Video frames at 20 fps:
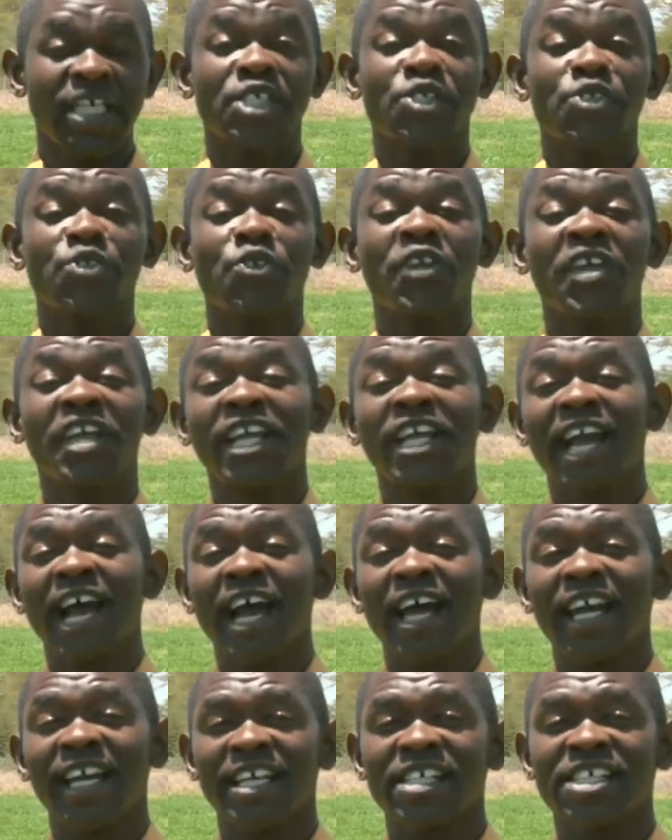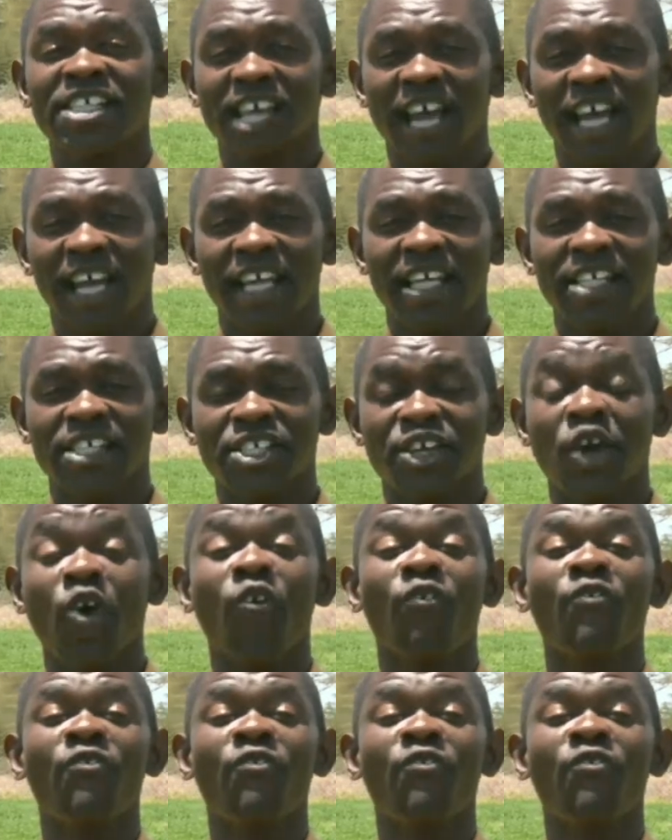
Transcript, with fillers: to the recurring challenge of